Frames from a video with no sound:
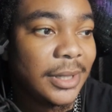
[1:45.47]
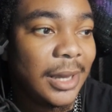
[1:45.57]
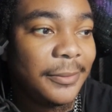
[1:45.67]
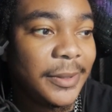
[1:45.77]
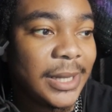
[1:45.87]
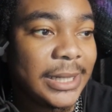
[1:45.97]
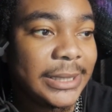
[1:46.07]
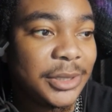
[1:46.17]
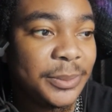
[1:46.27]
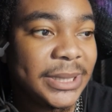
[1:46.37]
I feel like
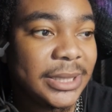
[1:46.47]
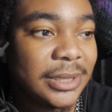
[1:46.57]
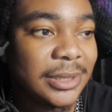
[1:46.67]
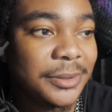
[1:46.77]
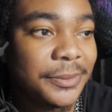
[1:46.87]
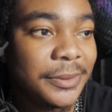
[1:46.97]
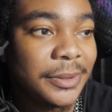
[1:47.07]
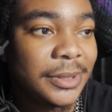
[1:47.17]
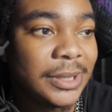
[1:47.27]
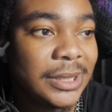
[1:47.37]
Ubisoft
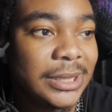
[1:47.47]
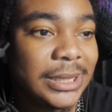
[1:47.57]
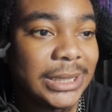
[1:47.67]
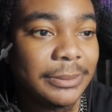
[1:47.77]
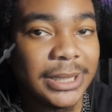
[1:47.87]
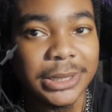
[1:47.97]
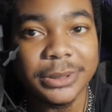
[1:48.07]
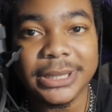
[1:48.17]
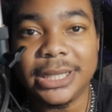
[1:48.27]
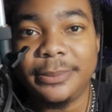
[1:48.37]
is one of
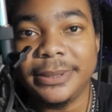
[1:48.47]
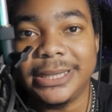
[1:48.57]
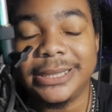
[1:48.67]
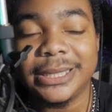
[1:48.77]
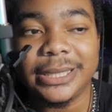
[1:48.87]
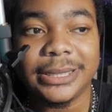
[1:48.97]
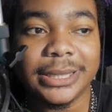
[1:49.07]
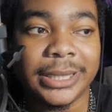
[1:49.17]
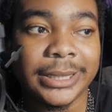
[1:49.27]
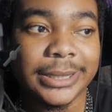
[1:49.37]
those companies that's
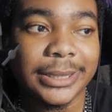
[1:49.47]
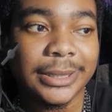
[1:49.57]
like,